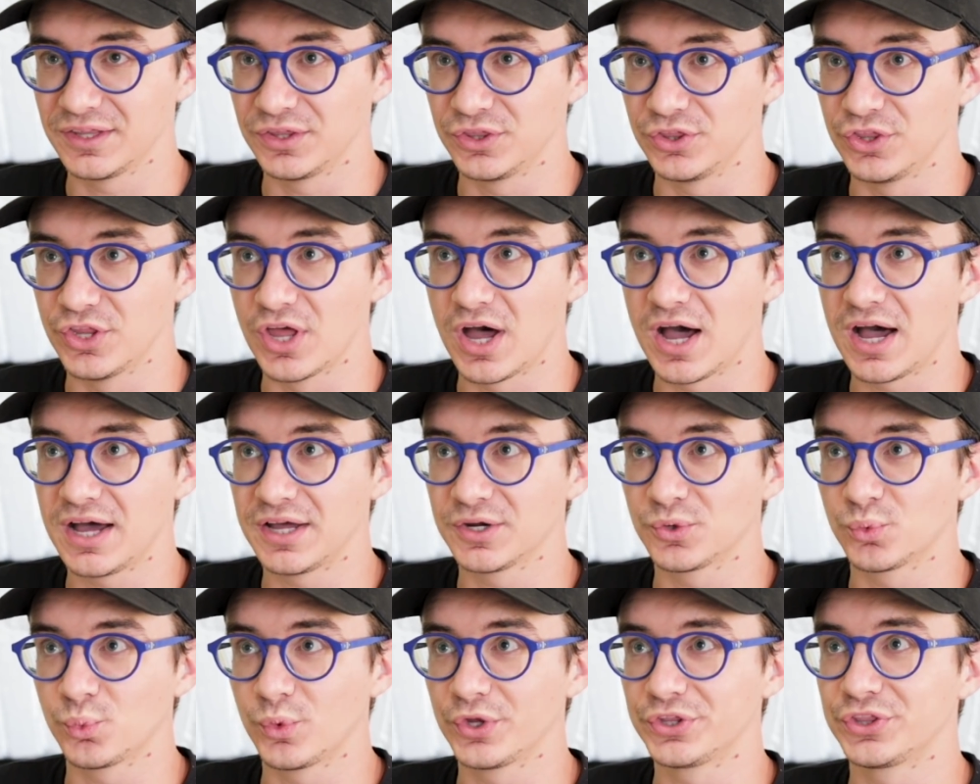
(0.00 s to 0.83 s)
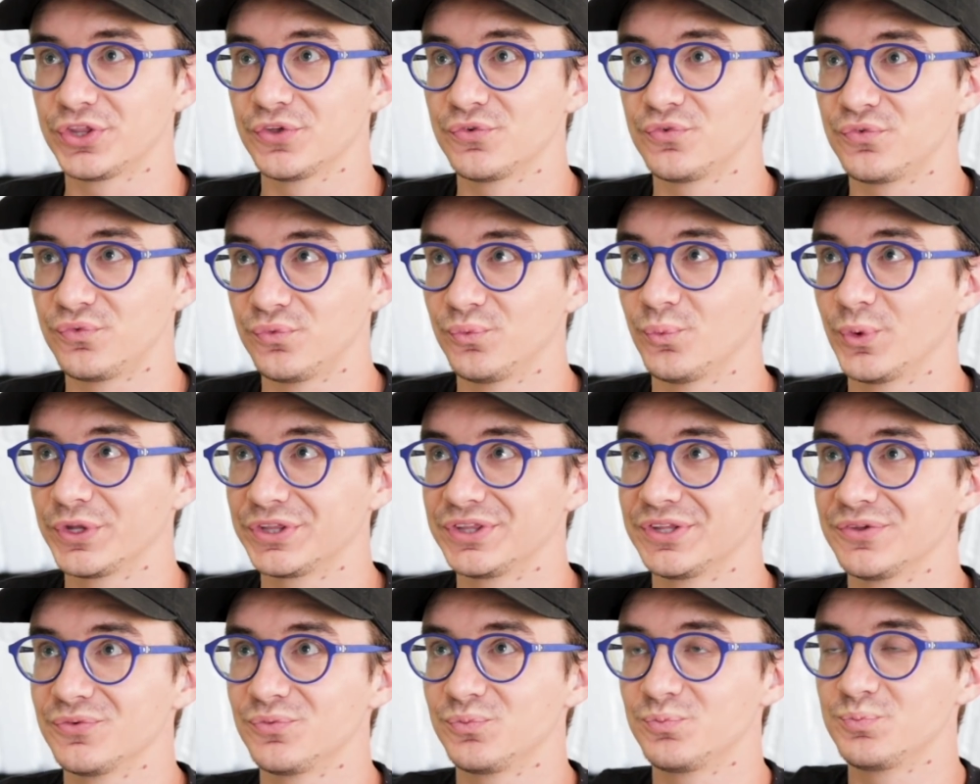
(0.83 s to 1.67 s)
not what
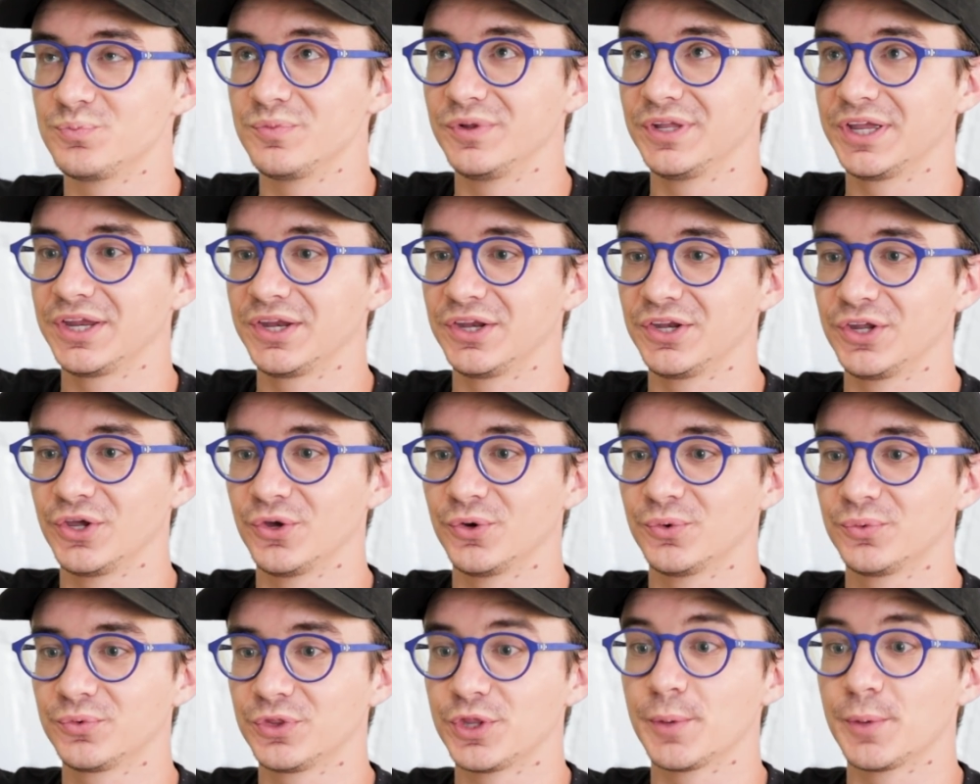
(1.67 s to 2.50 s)
the you know,